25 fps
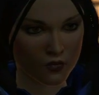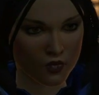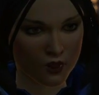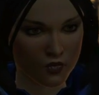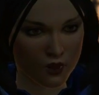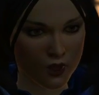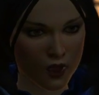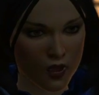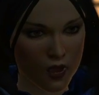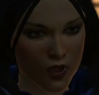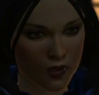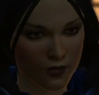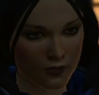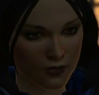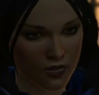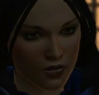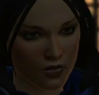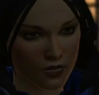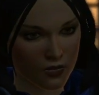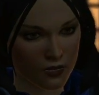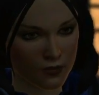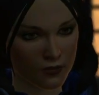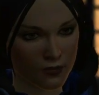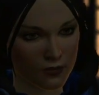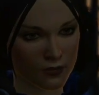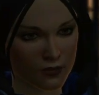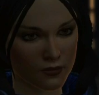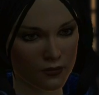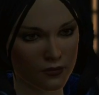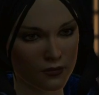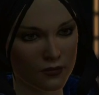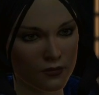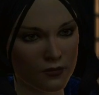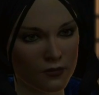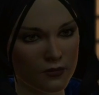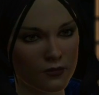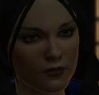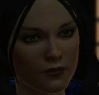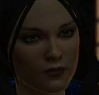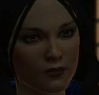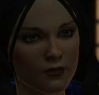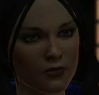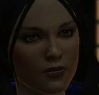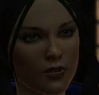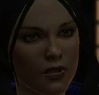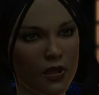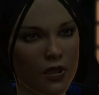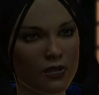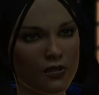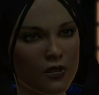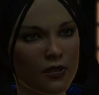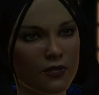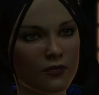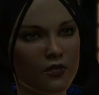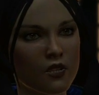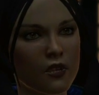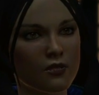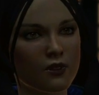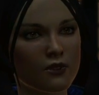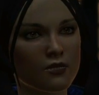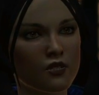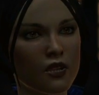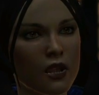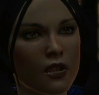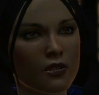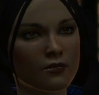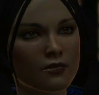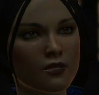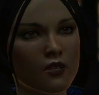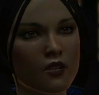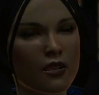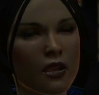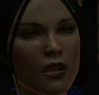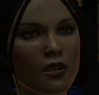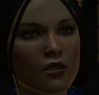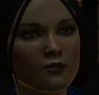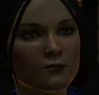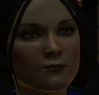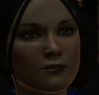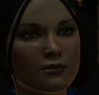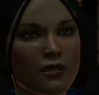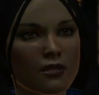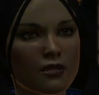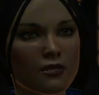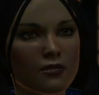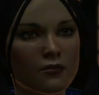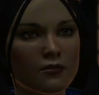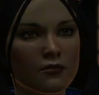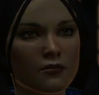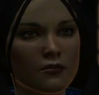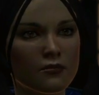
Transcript: With Carver, I never got the chance to say goodbye.